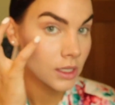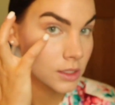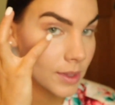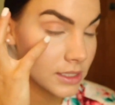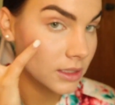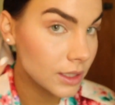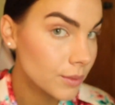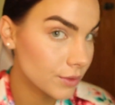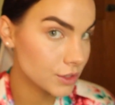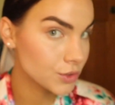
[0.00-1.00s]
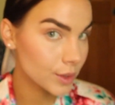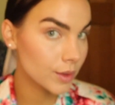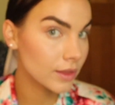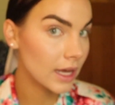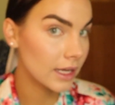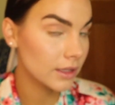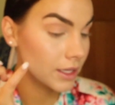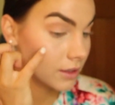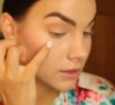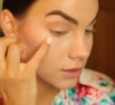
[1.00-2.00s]
so basically the trick with
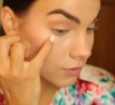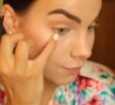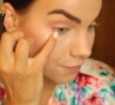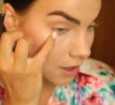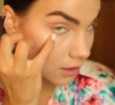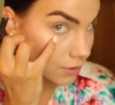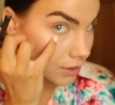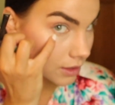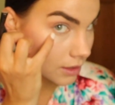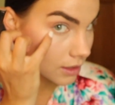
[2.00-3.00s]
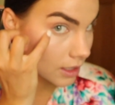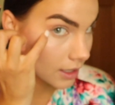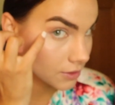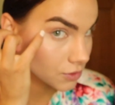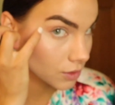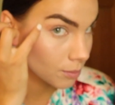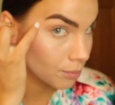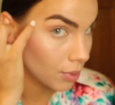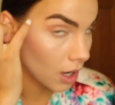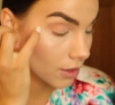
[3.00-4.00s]
eyeliner is to follow the natural
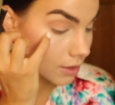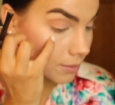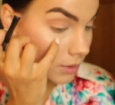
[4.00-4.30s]
bottom